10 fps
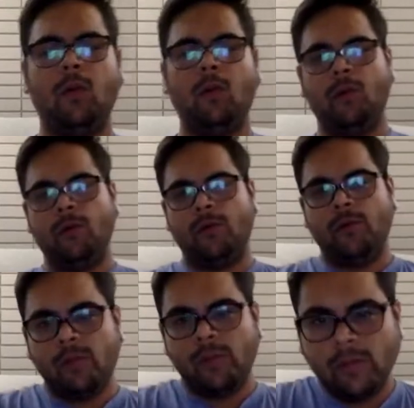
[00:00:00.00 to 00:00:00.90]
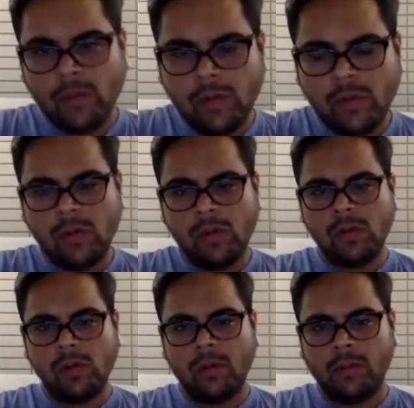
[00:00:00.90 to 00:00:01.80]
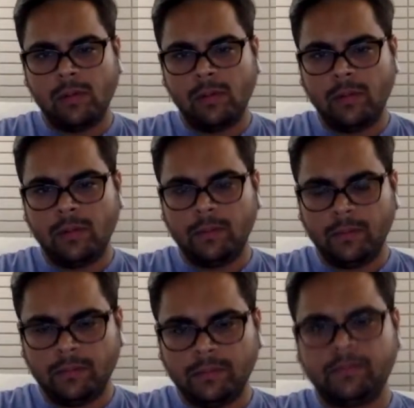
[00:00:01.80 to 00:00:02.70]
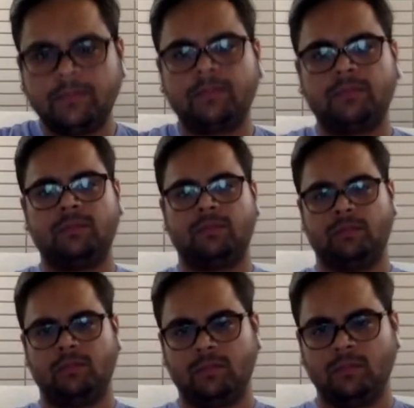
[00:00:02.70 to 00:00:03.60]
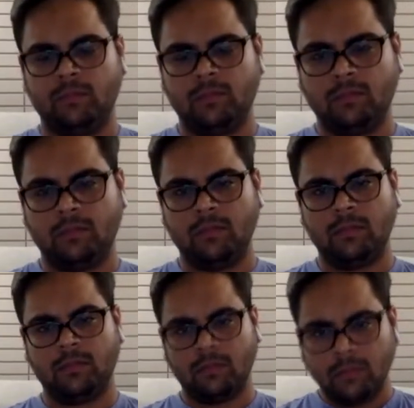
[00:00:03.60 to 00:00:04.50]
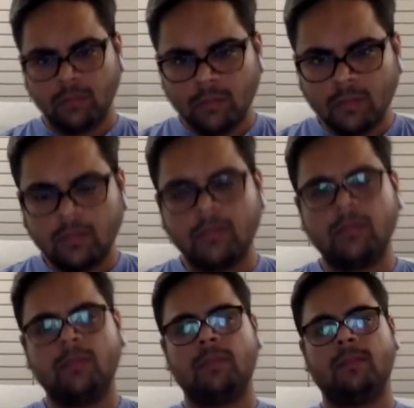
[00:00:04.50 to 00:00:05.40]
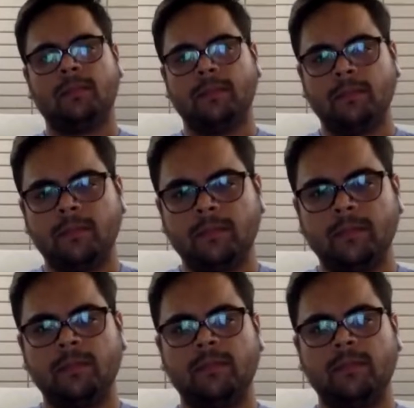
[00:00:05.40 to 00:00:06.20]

This person isn't speaking.